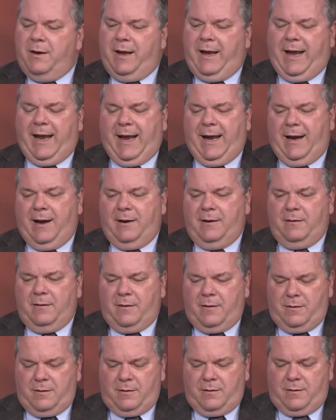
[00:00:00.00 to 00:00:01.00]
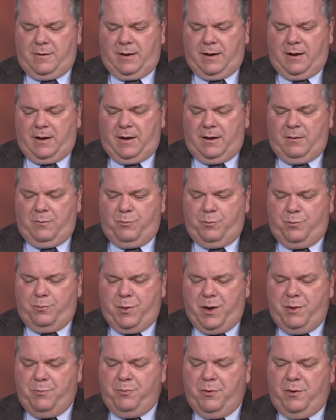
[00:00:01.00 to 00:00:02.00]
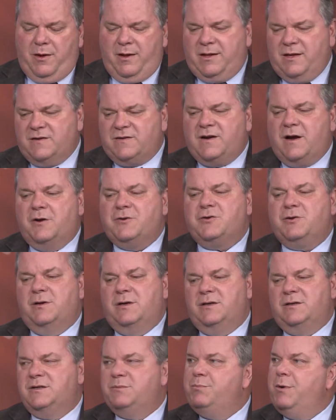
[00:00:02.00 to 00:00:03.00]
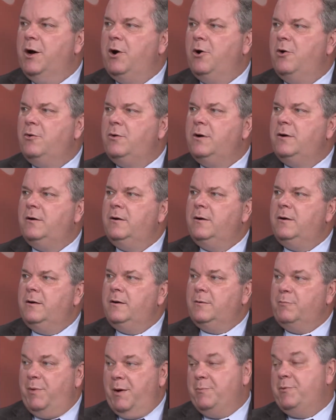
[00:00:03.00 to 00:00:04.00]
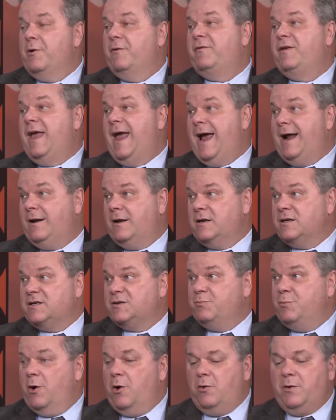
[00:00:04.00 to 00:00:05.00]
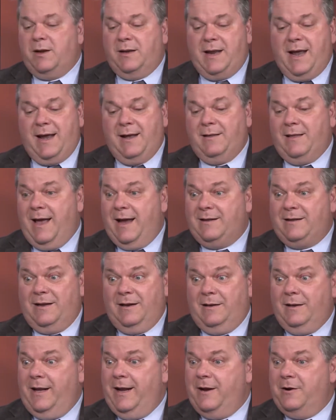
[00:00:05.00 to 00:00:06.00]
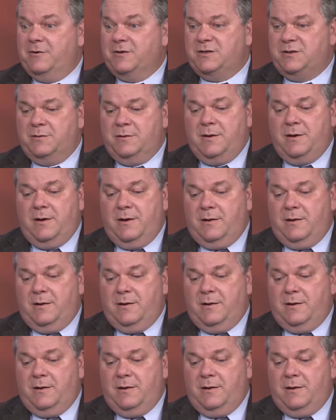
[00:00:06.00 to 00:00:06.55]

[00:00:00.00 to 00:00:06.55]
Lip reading: And the people of this country spoke, people of Canada spoke, and they elected leaders,